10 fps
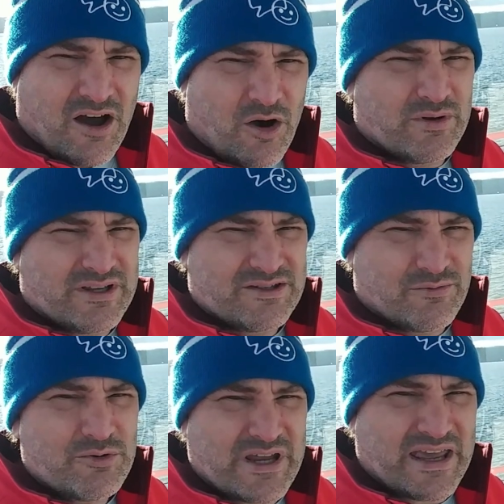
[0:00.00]

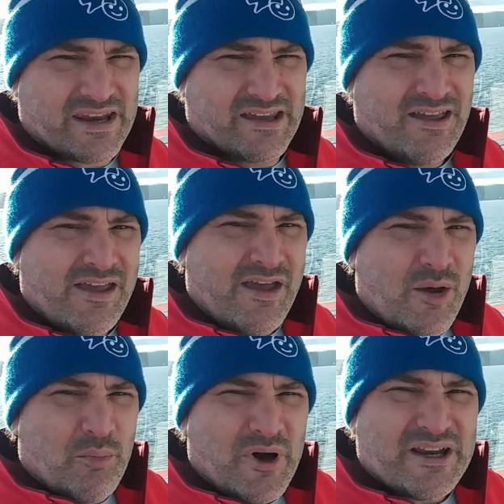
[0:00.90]
rotating,
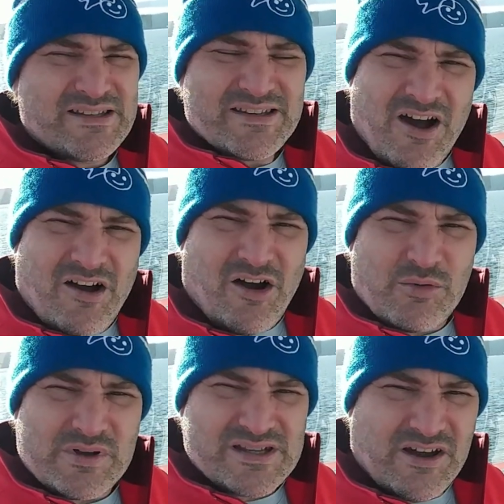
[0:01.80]
but it's not
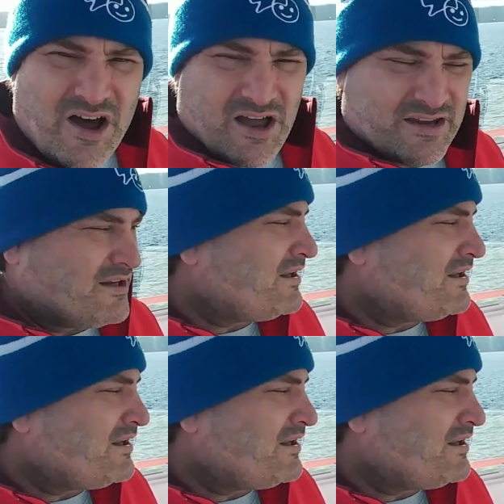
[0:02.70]
always on.